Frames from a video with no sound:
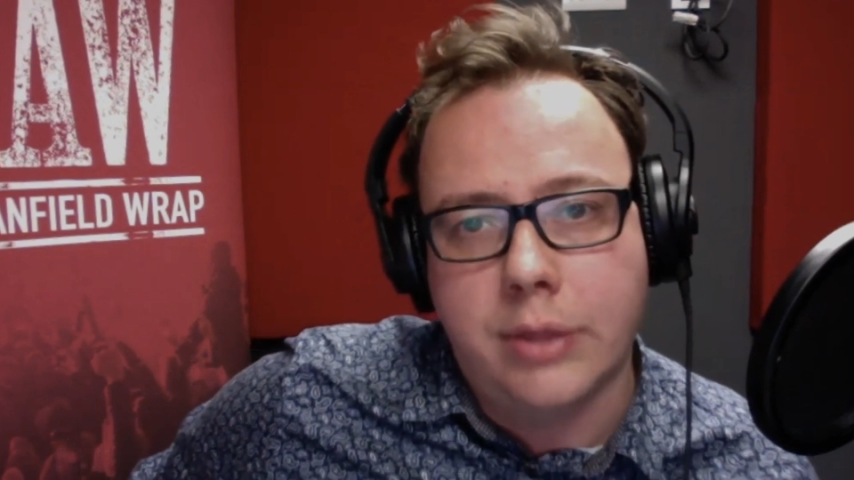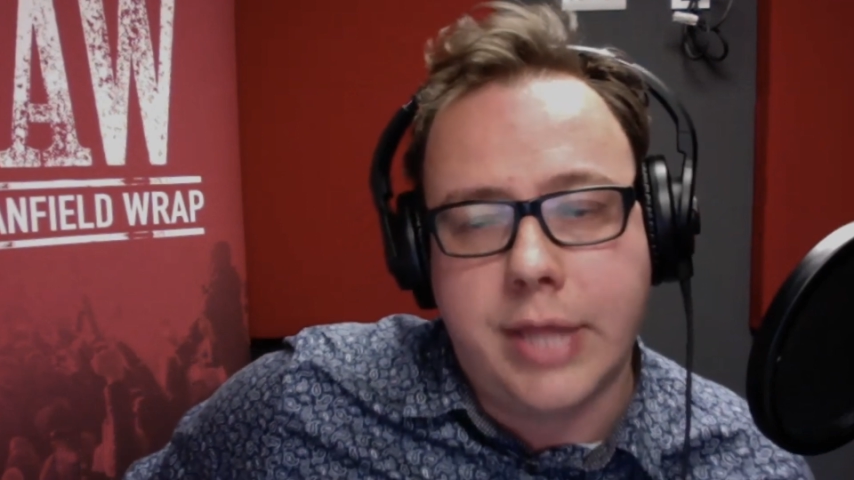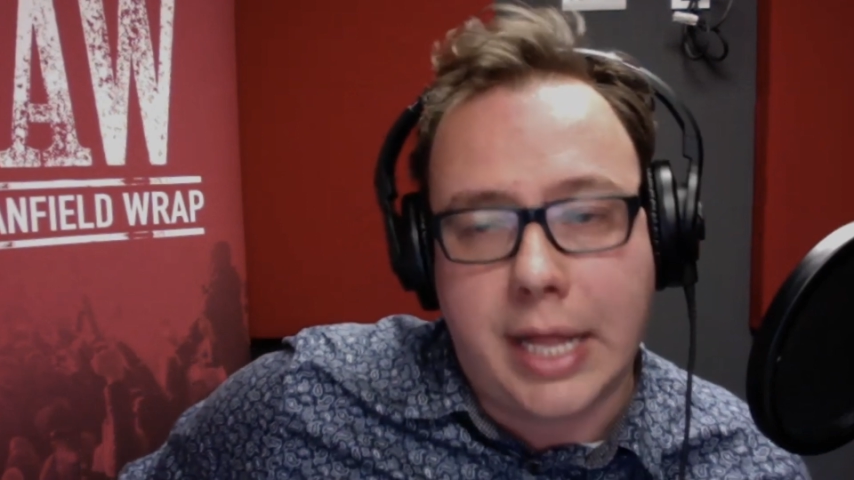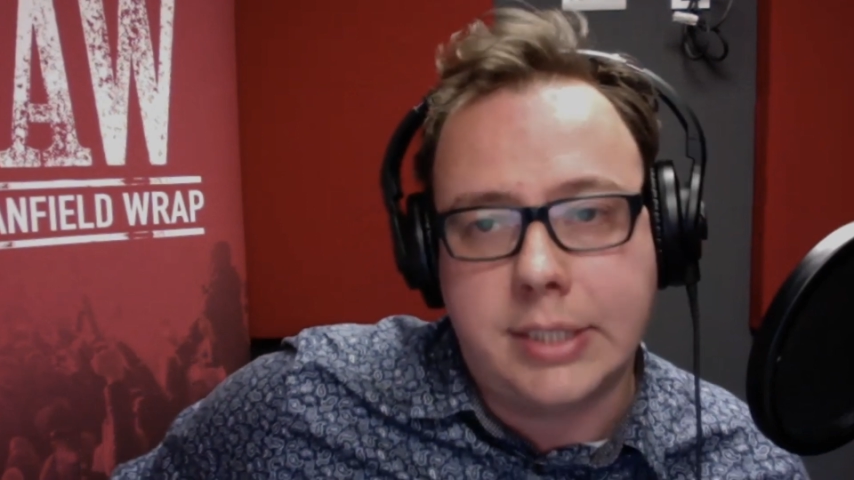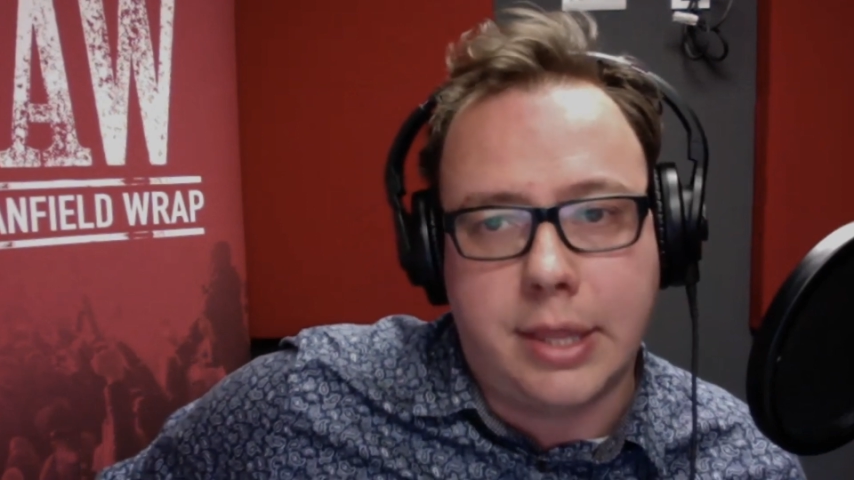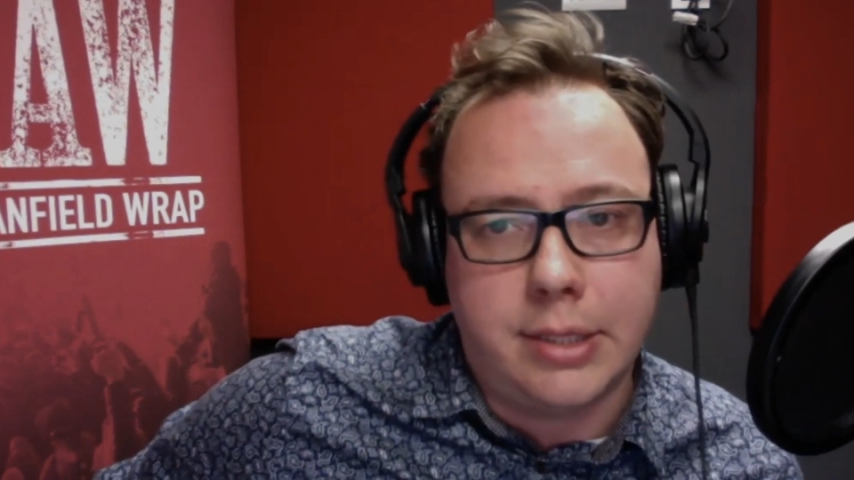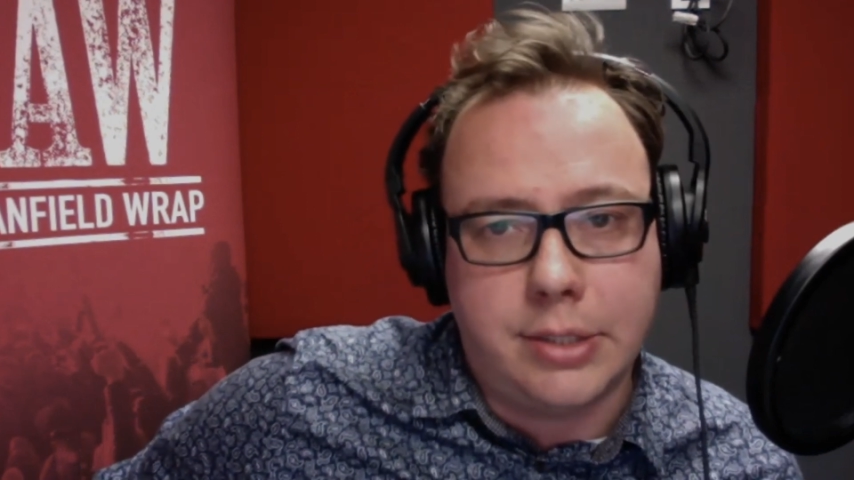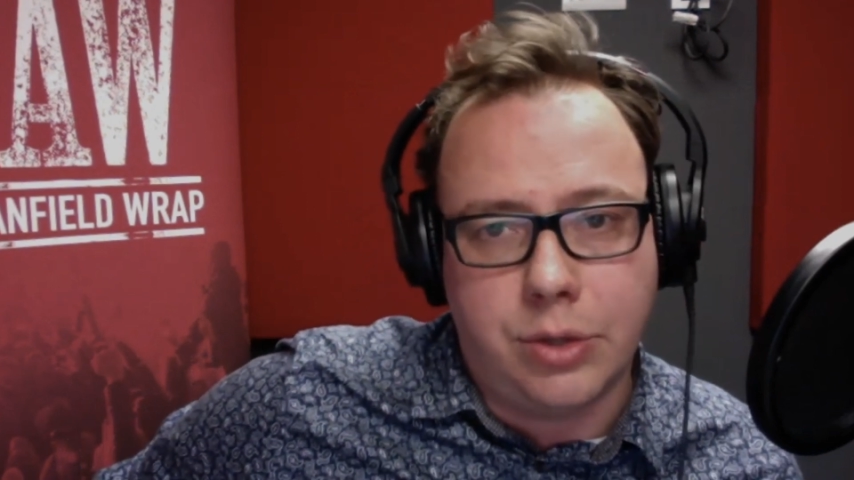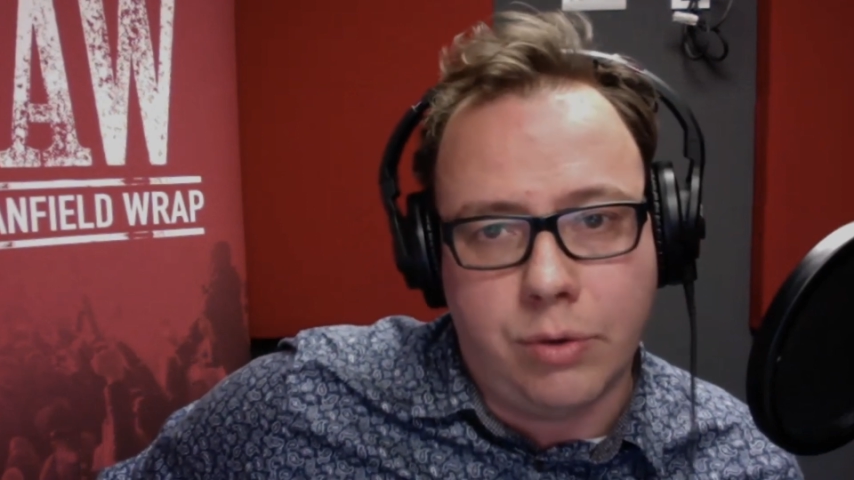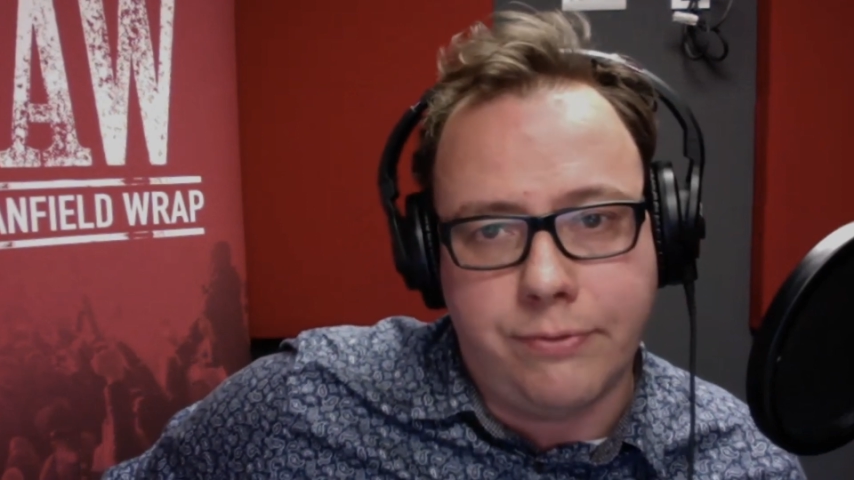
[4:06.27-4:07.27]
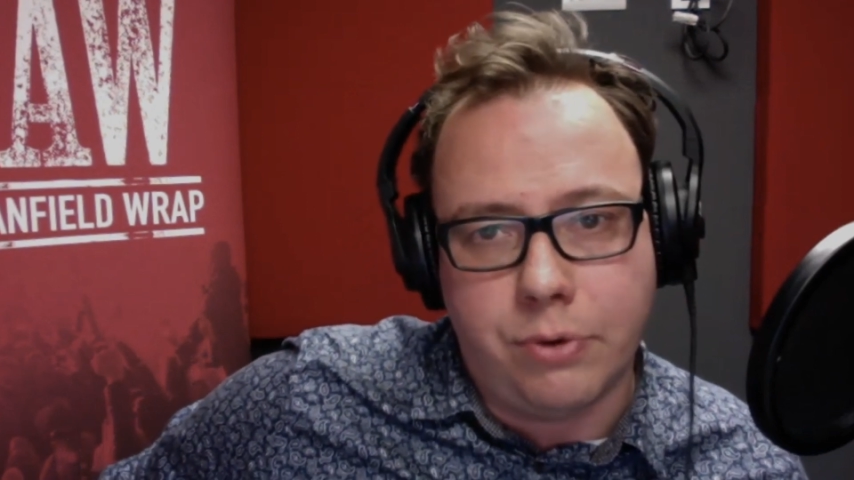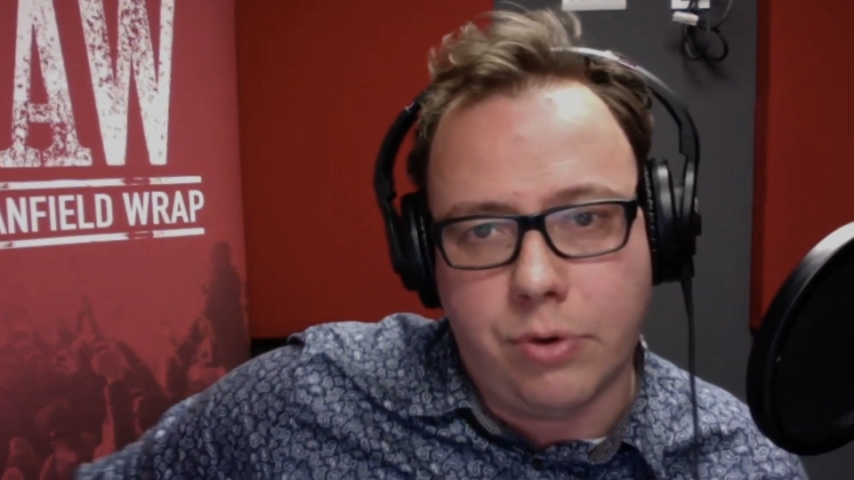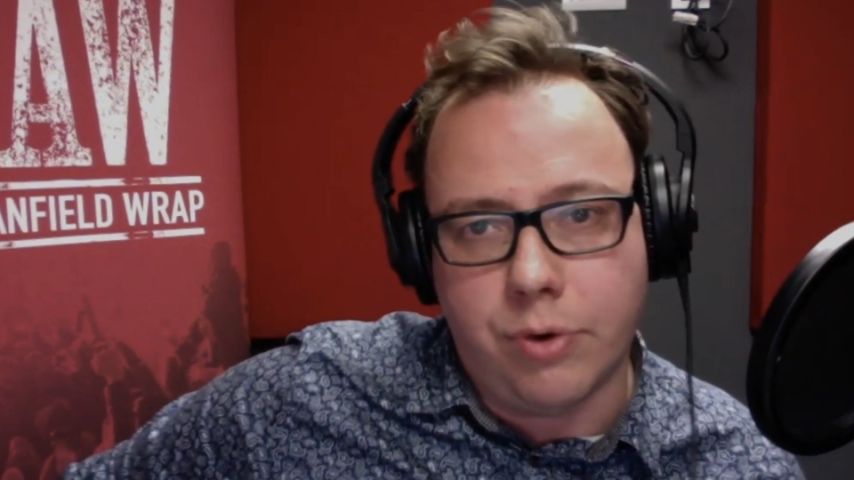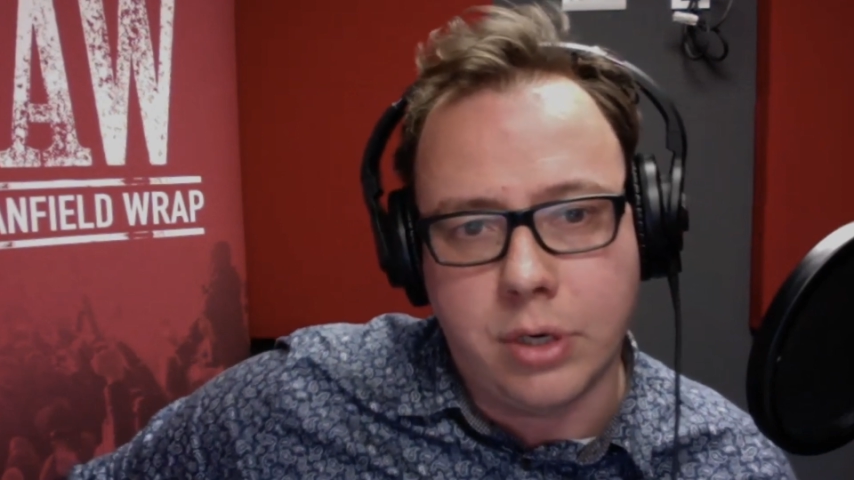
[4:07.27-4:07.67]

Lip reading: that's the thing to look for.